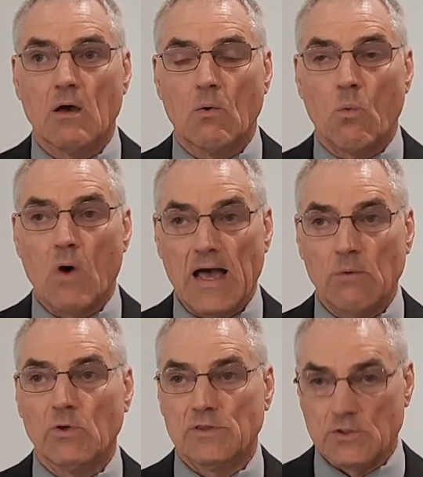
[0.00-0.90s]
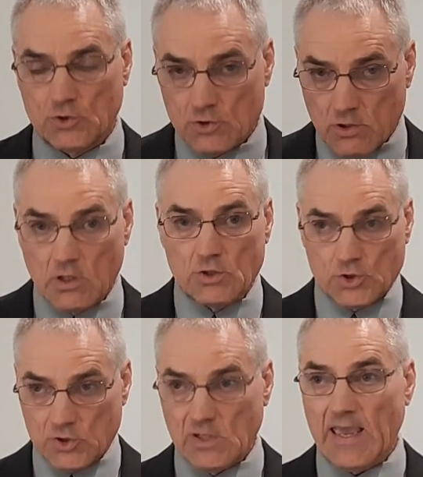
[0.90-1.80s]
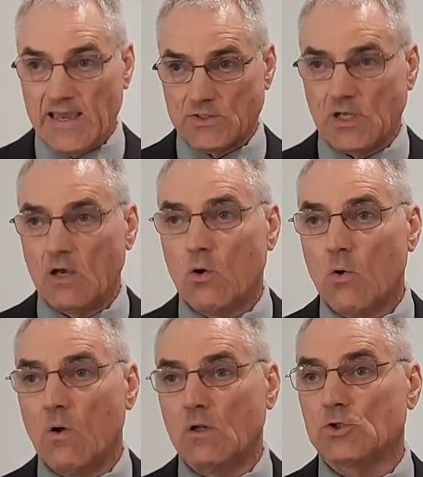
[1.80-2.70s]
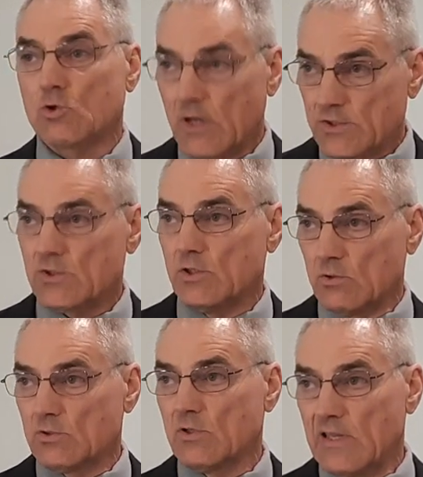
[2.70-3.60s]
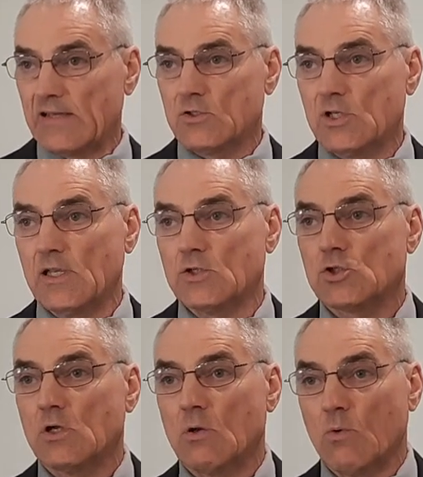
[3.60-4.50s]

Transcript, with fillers: why would the church as a whole trust you to then teach